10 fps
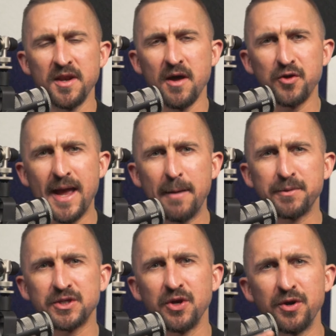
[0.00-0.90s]
another
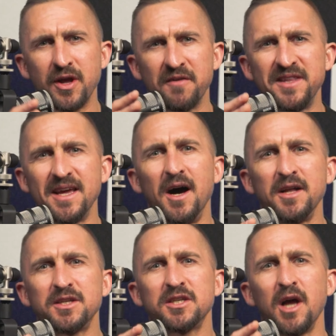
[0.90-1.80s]
episode of the
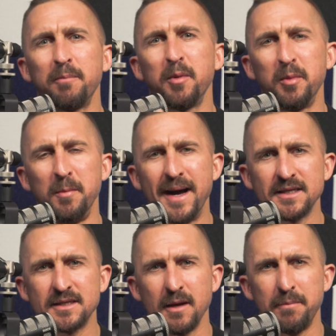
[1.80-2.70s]
Unstoppable
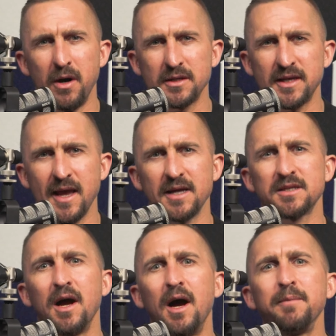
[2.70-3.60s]
Mindset
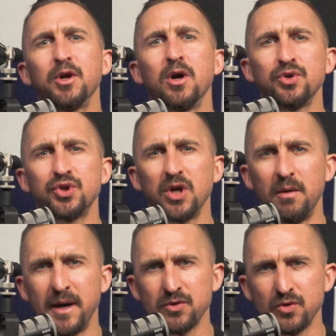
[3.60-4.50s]
Podcast. I'm your host,
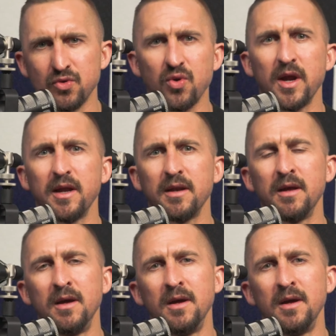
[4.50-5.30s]
Sean Michael Crane.